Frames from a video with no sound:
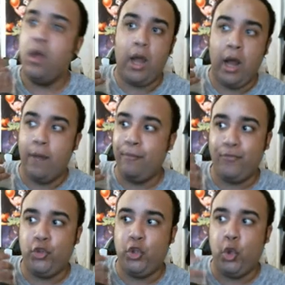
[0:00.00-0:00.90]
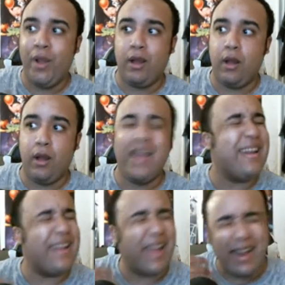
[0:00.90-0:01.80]
I'm doing
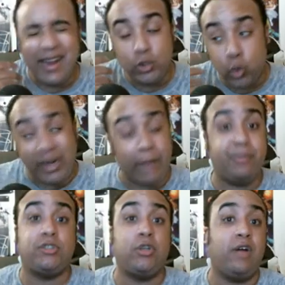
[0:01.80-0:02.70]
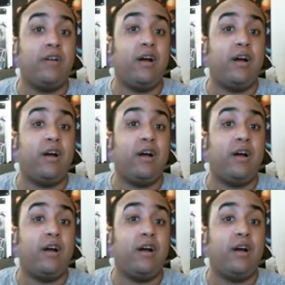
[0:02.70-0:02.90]
at least one episode